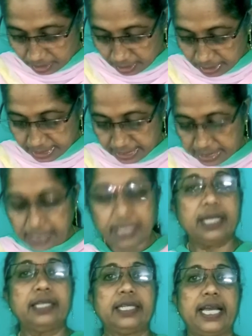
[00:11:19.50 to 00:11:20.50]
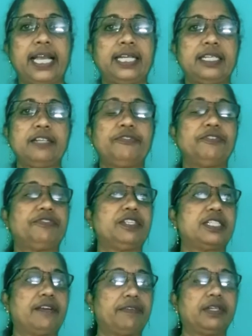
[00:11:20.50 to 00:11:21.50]
a leader in the
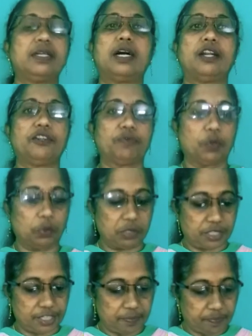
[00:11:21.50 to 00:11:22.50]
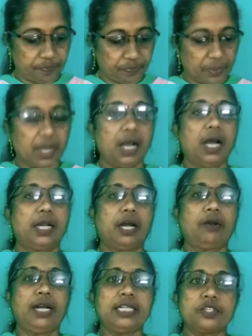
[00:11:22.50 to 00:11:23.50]
1857 revolt.
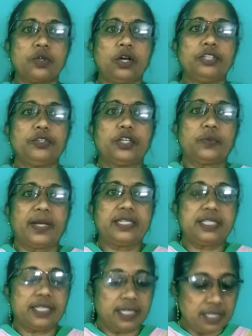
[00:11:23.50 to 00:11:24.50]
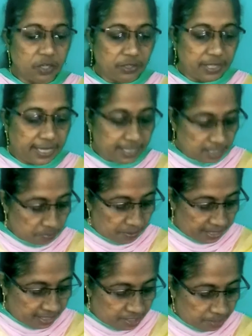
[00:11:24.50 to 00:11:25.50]
Now let's go on to the questions on the next
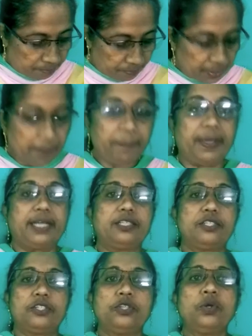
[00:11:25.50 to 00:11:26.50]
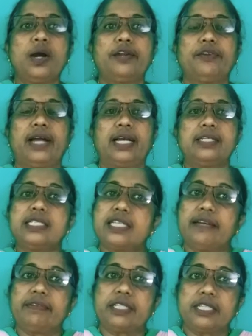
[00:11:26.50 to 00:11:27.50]
page, page
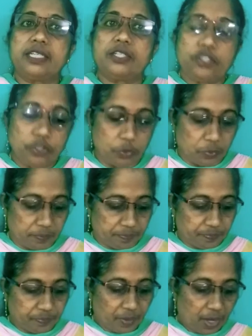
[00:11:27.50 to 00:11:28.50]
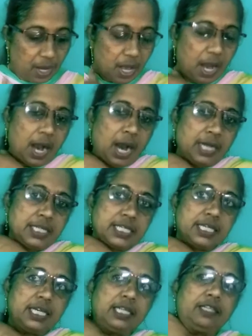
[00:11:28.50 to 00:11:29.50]
272.
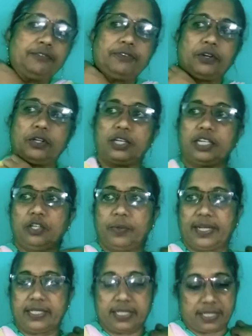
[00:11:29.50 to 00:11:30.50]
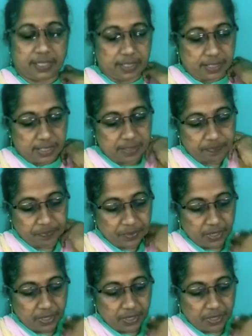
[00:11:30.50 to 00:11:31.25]
Answer the following questions.